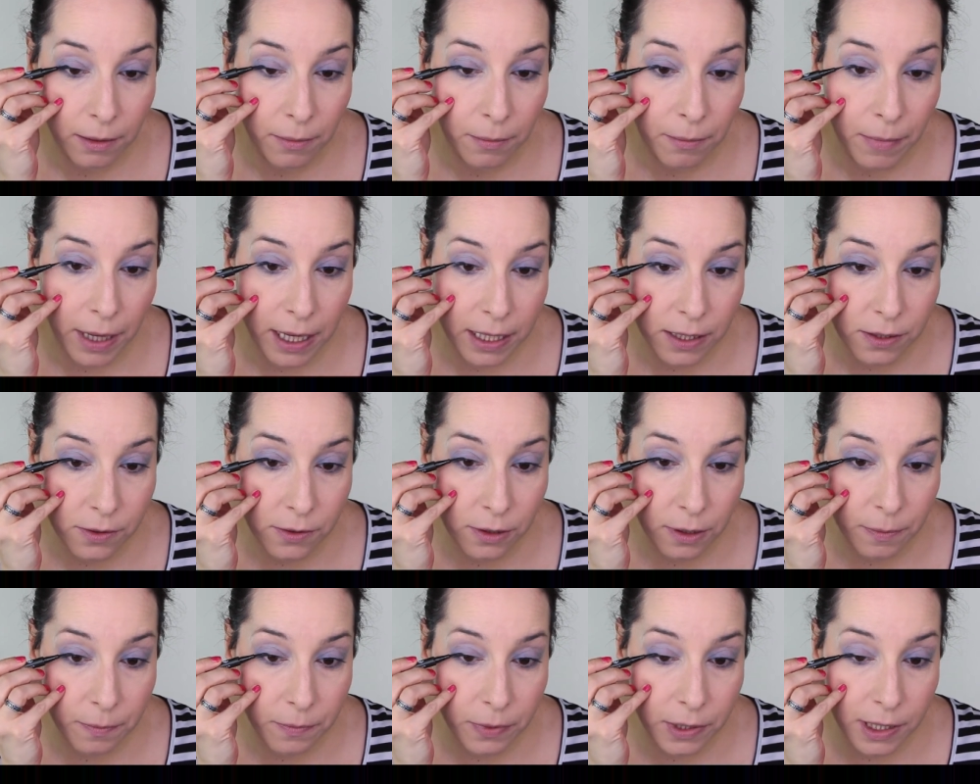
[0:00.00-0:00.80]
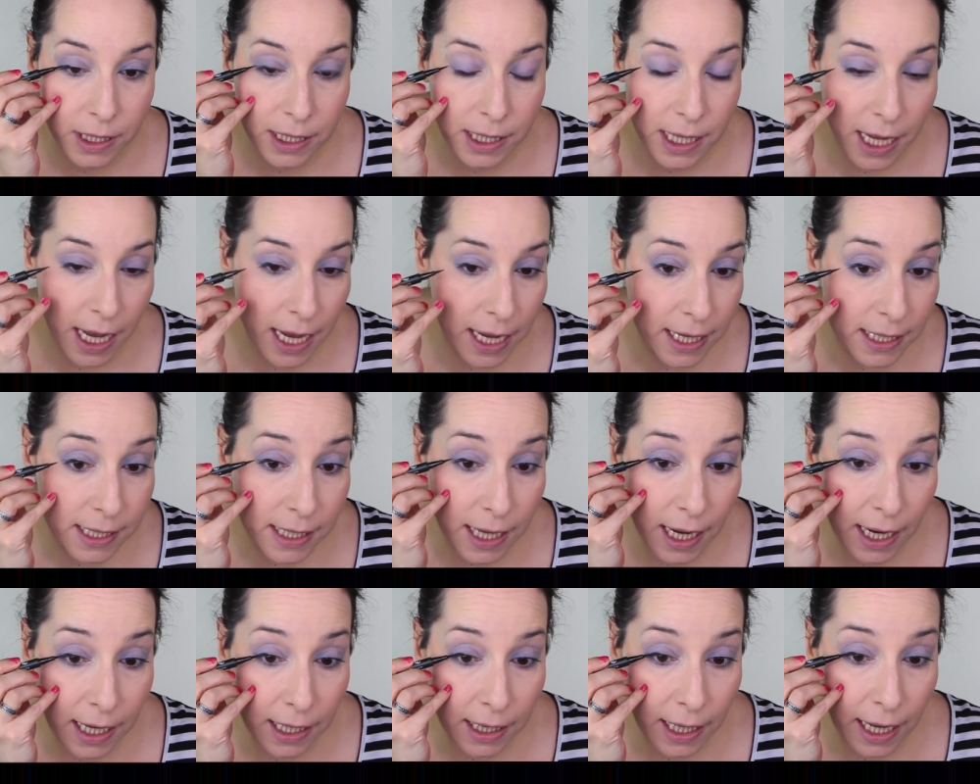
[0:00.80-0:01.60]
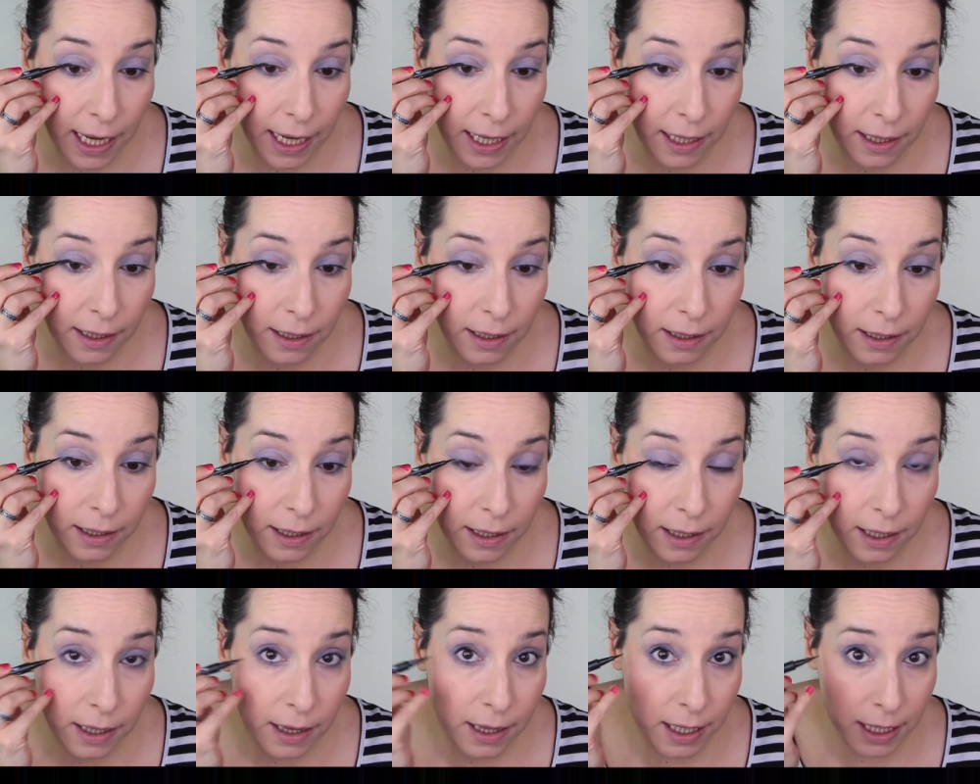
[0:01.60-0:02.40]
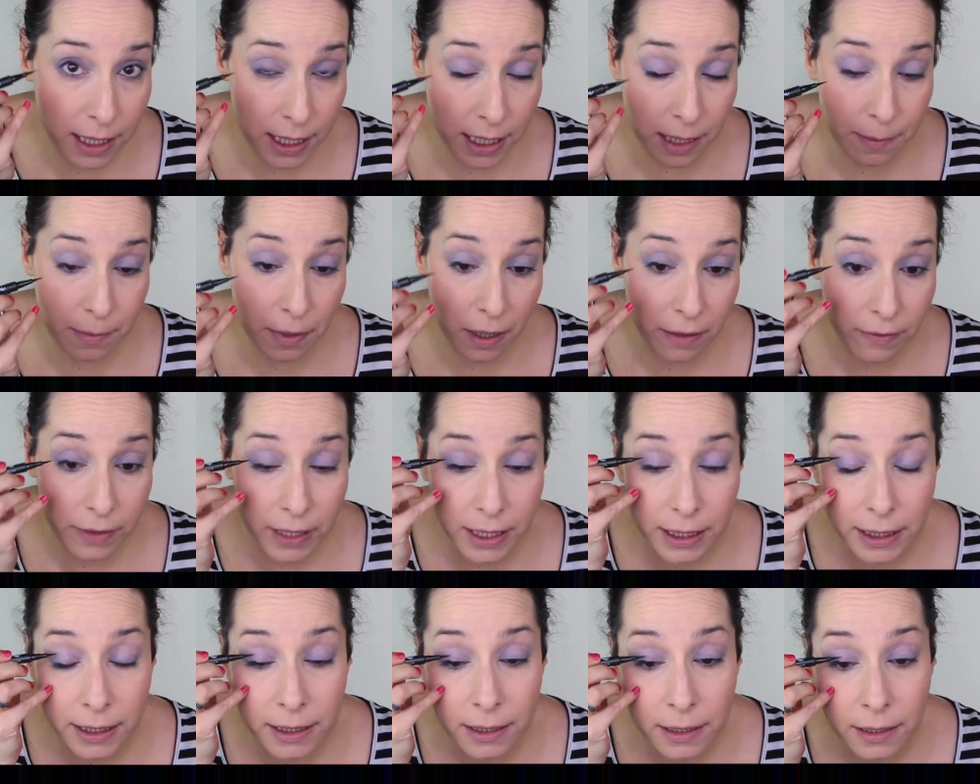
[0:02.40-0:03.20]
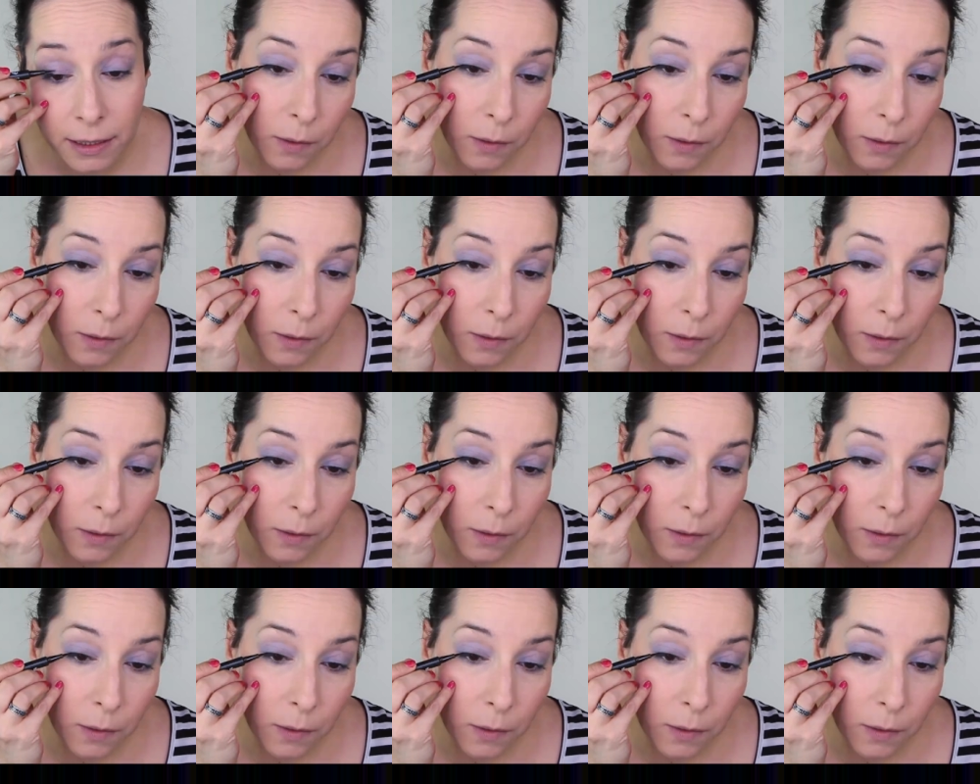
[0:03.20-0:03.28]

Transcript: Master Precise. I like the nib of it.